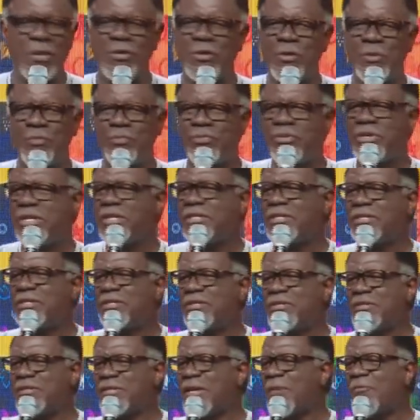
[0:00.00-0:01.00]
I went to
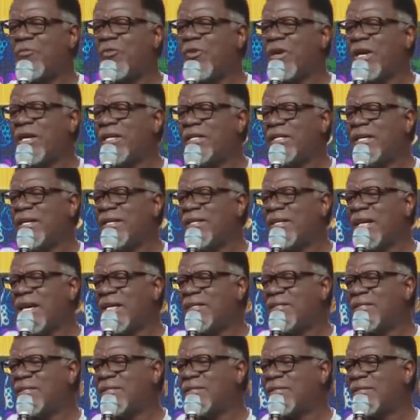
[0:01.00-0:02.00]
preach somewhere in the
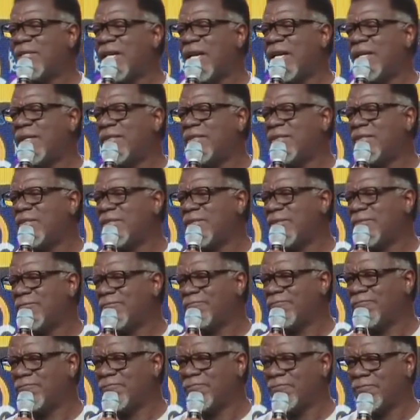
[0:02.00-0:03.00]
United
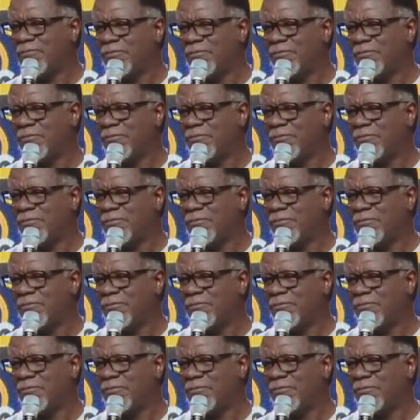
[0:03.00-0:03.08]
States.